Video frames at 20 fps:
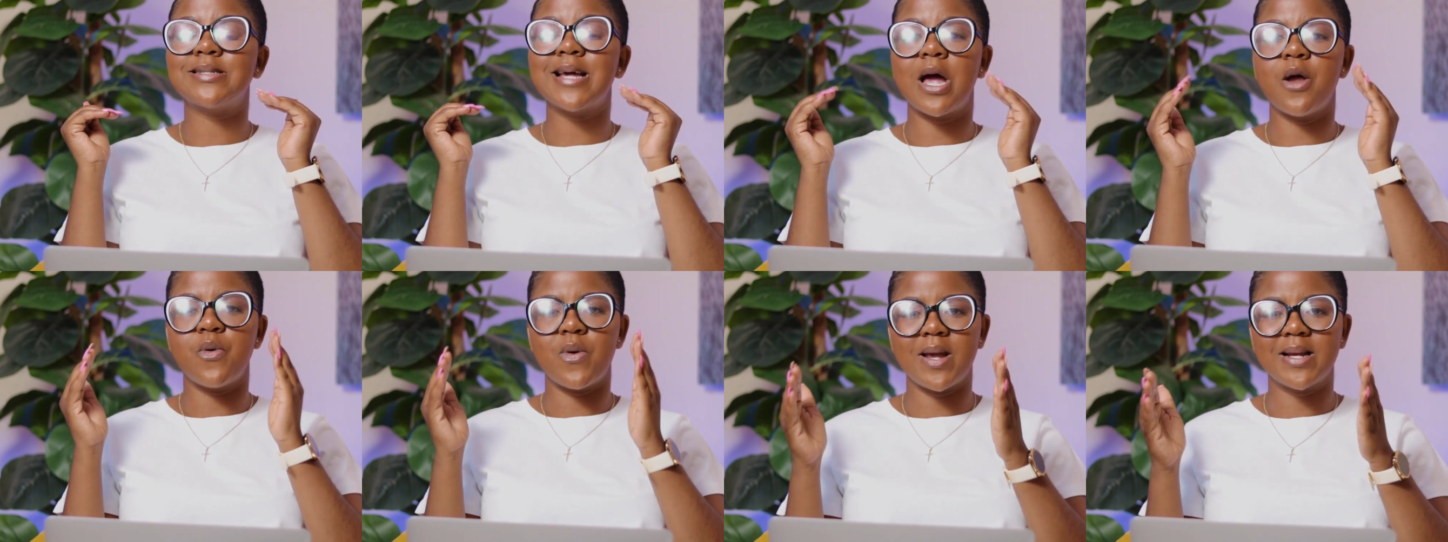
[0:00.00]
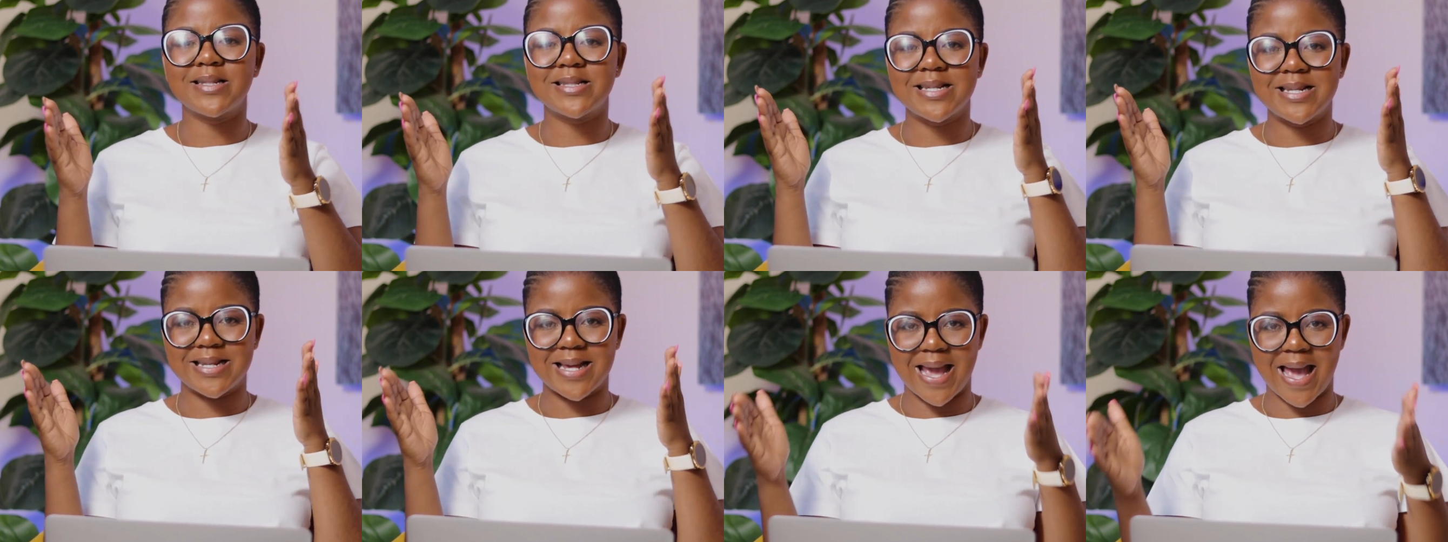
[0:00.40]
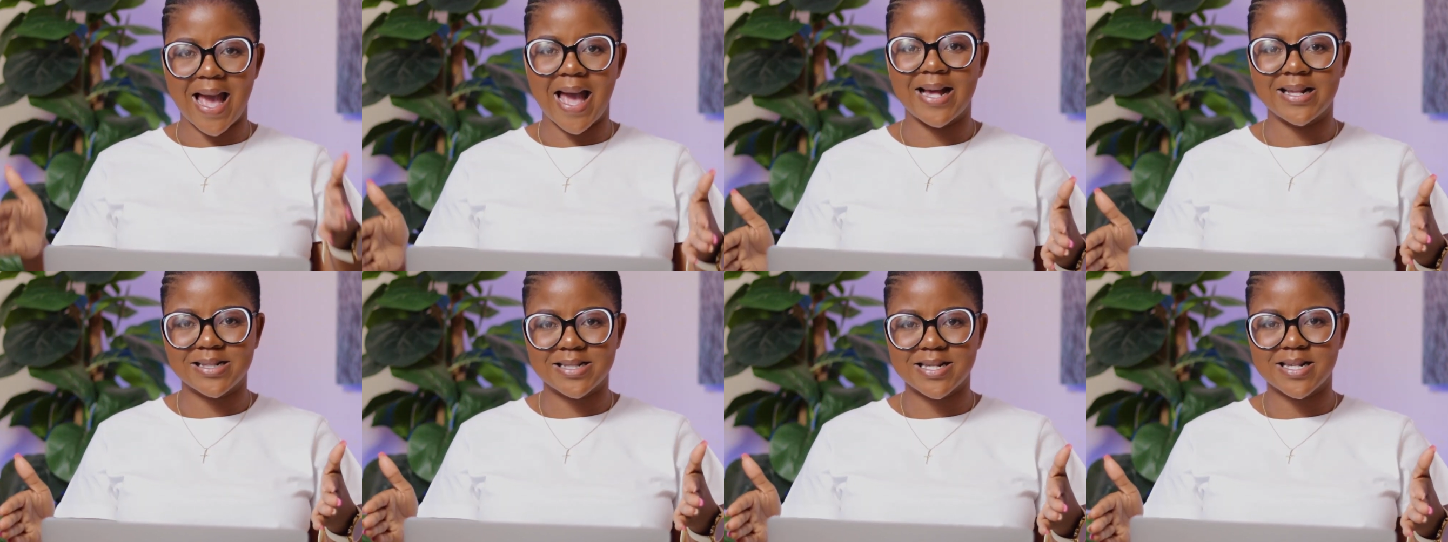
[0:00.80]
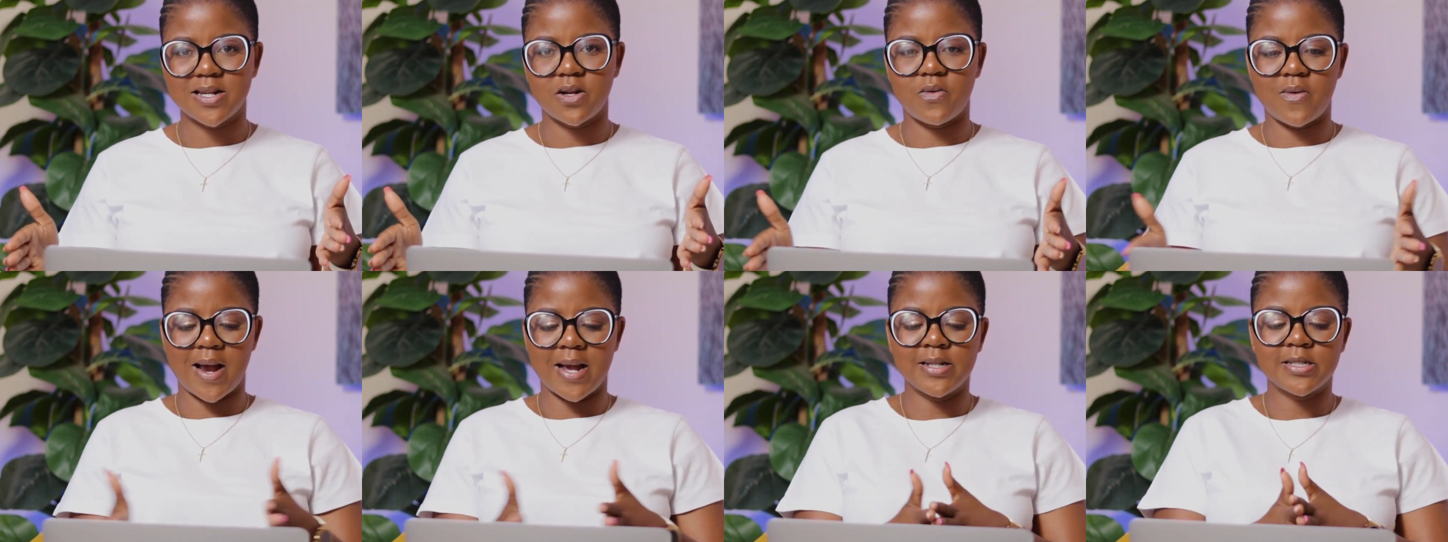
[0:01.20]
directed at,
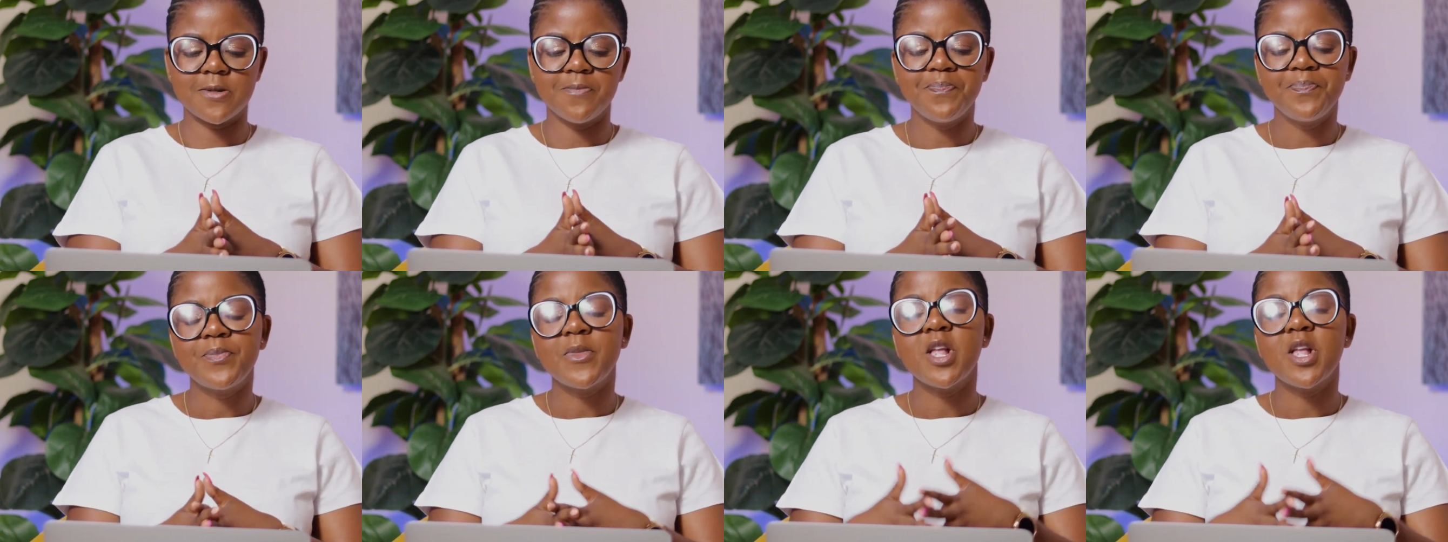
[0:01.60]
right?